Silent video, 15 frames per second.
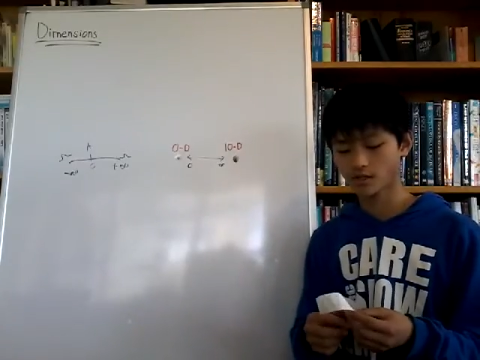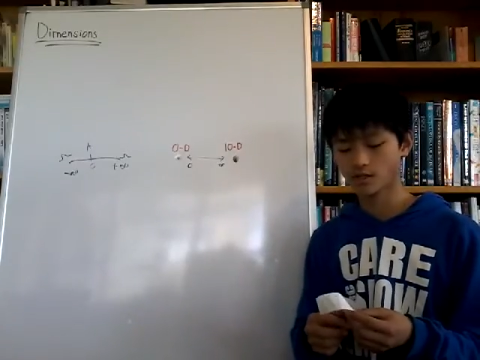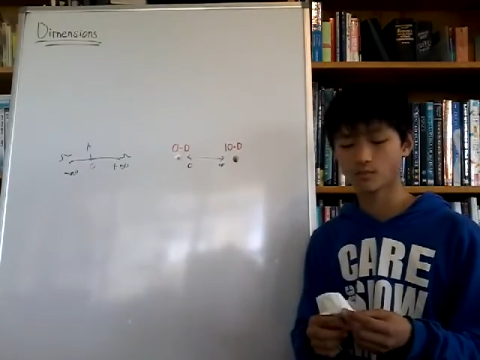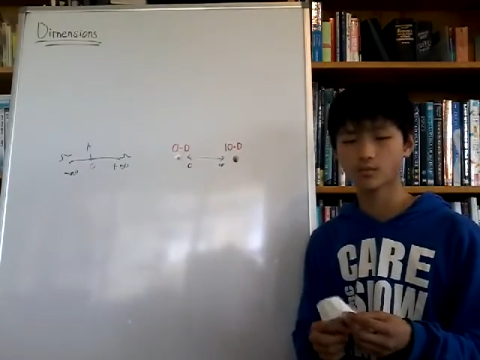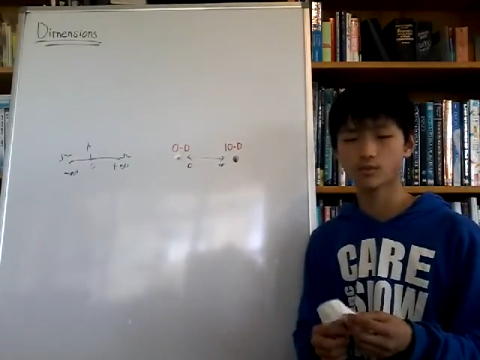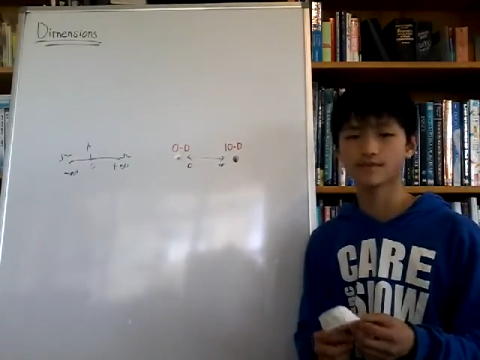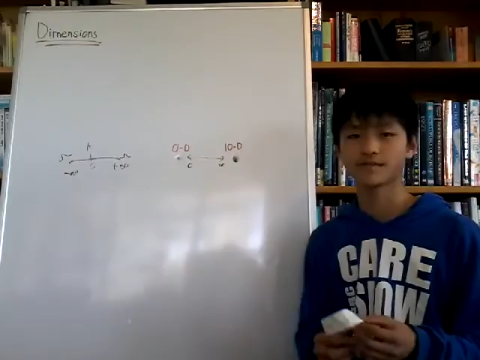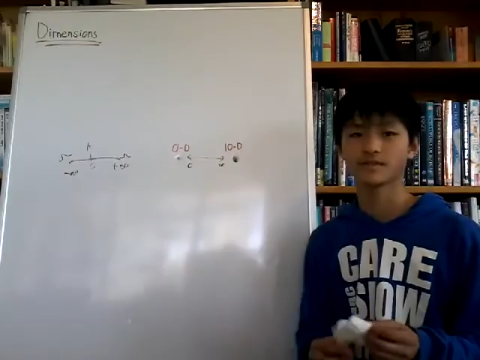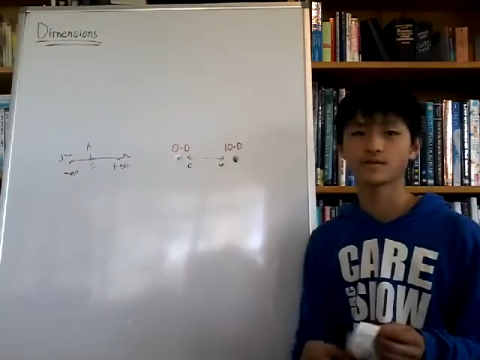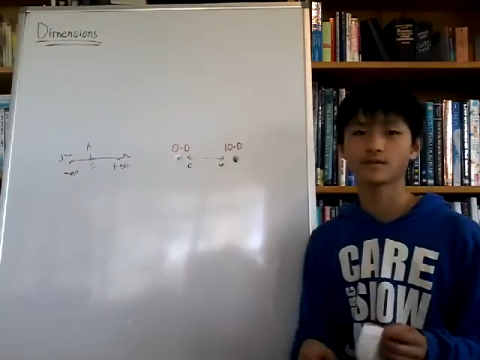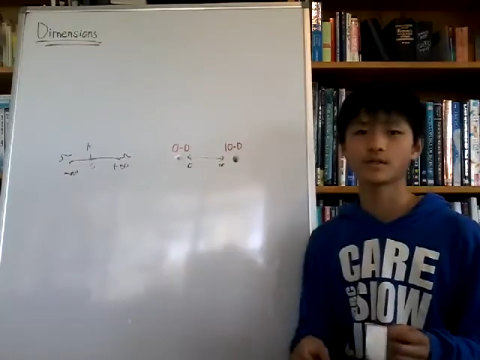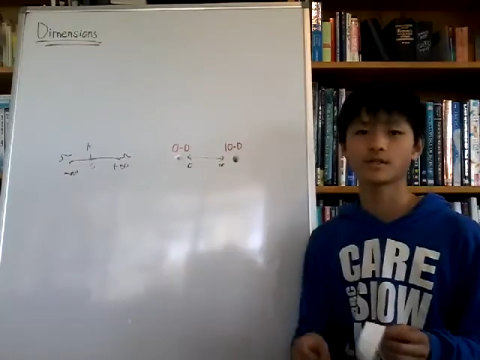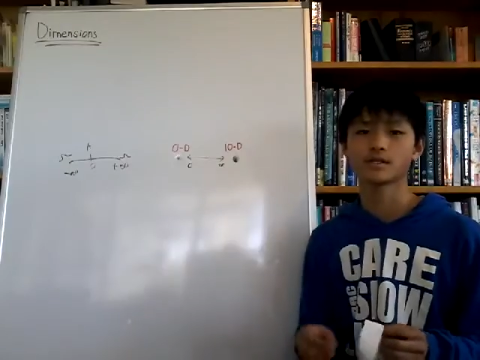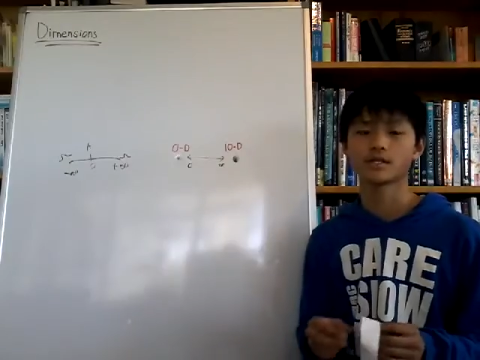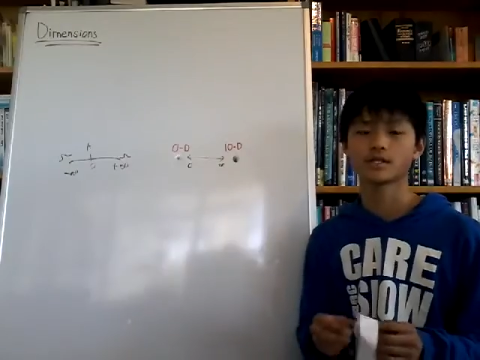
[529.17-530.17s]
not moving to
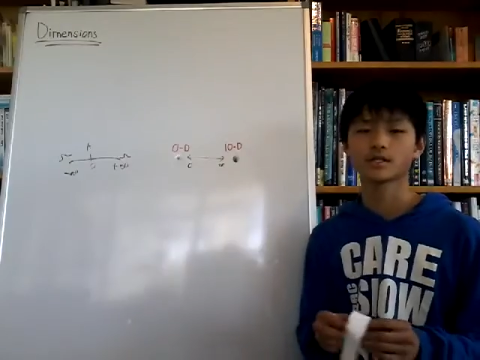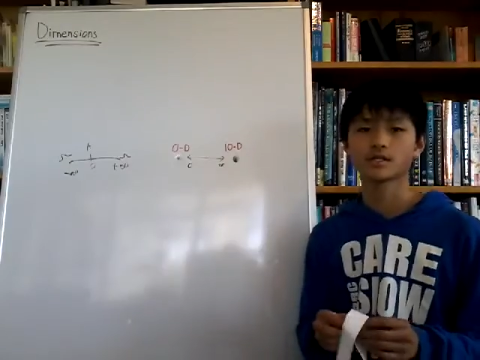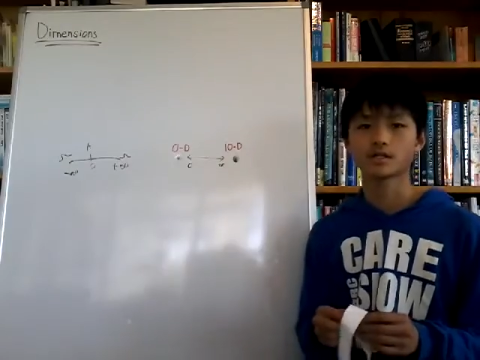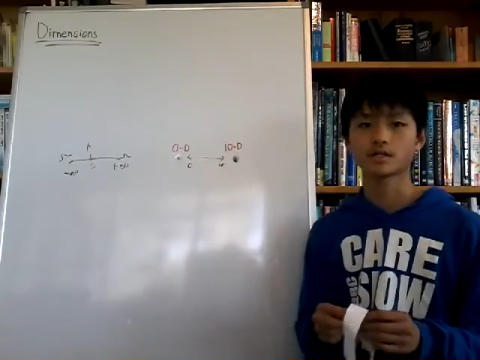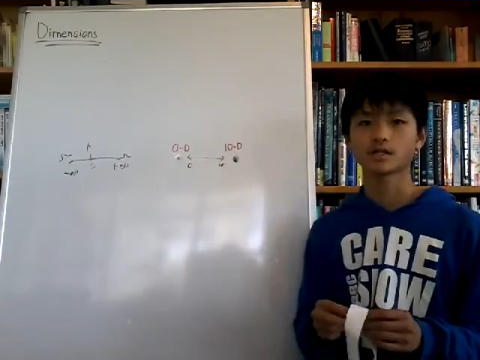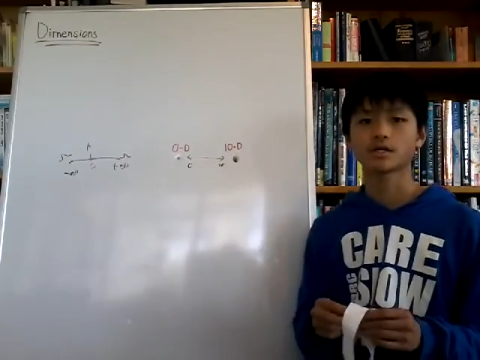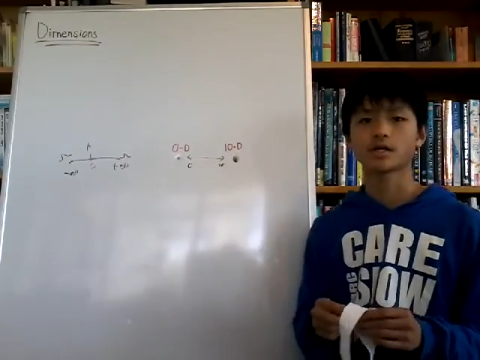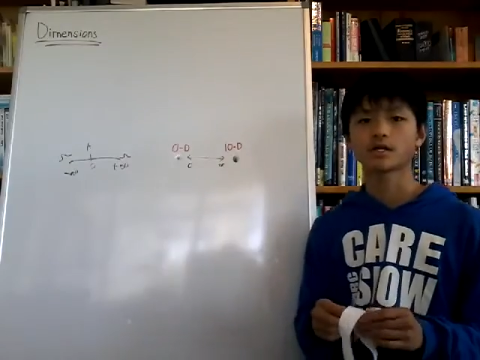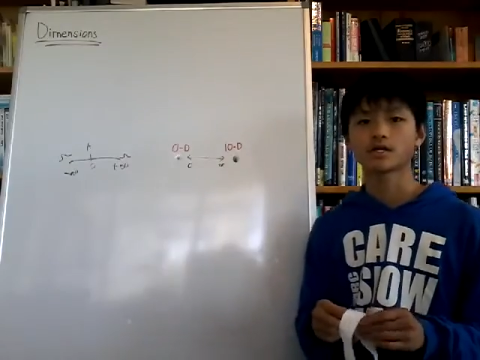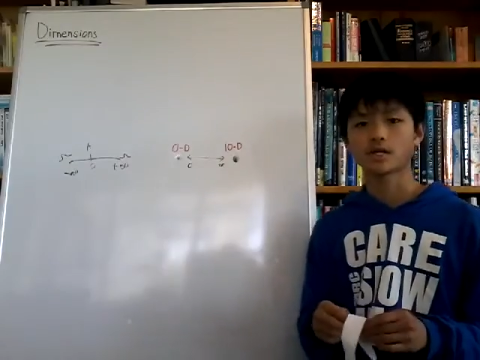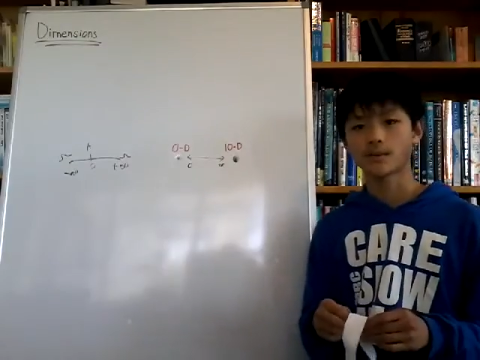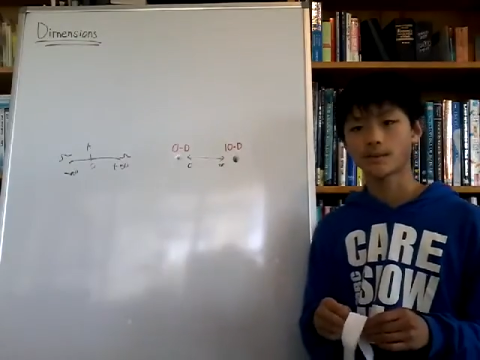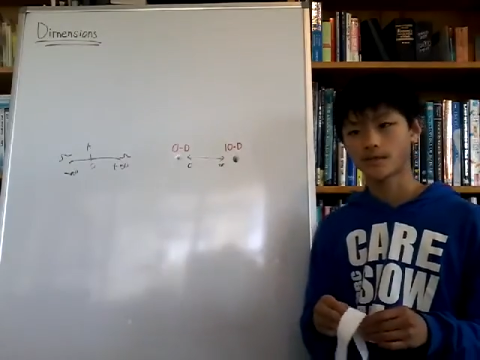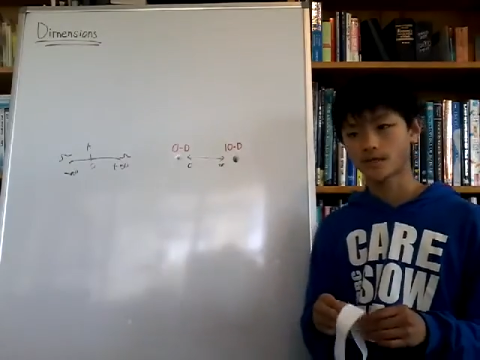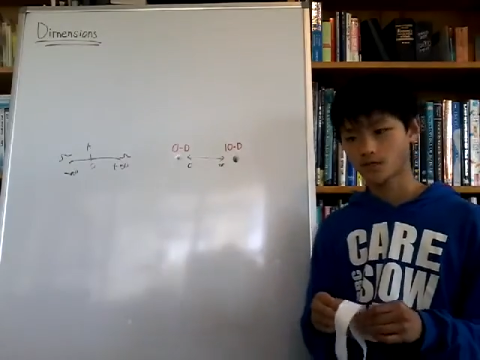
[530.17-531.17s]
any other
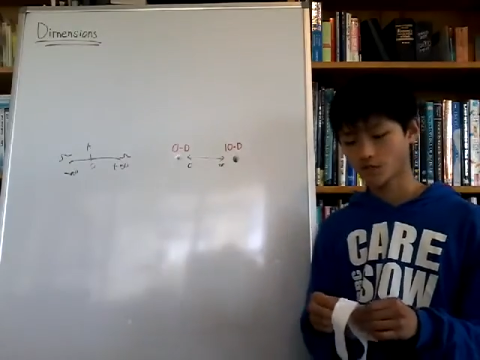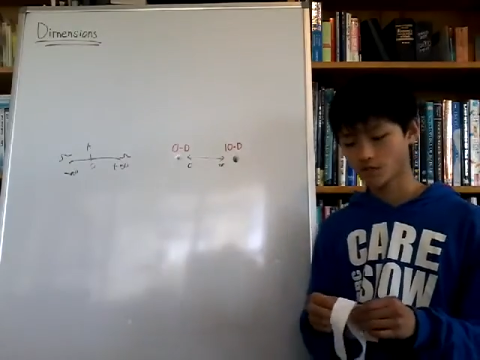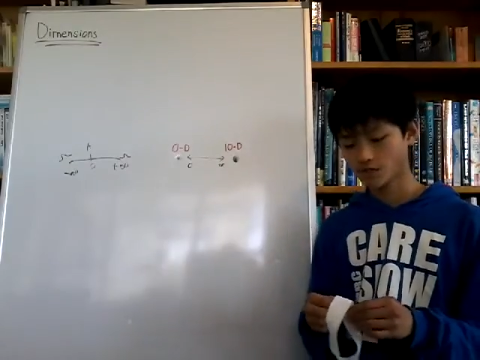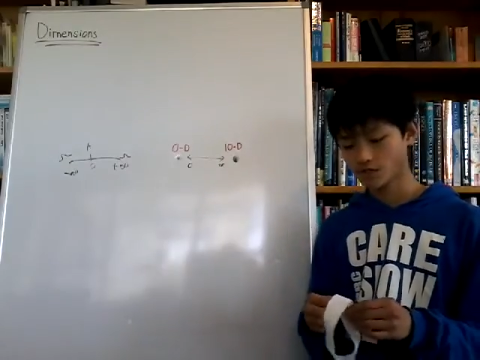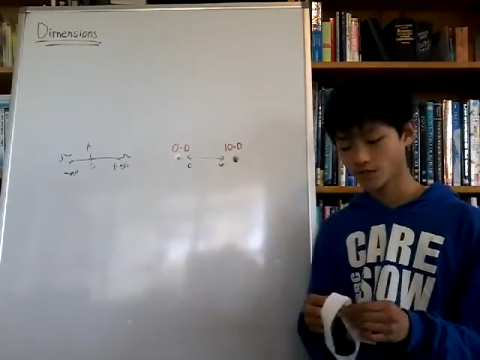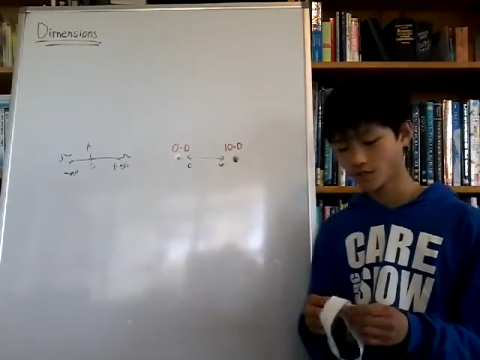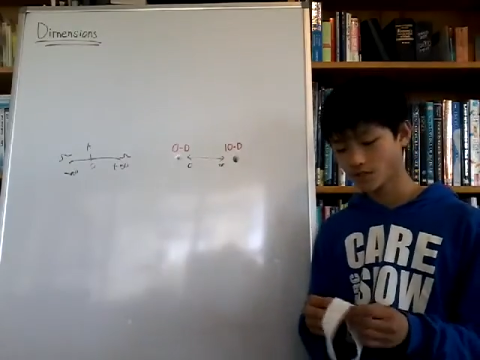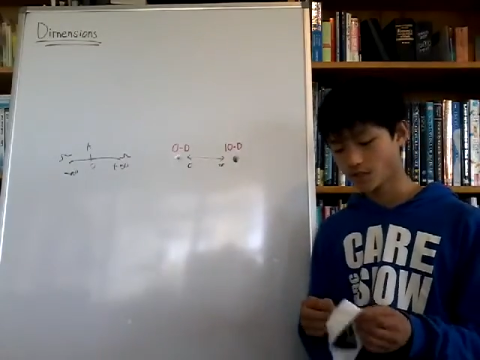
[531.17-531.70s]
dimensions.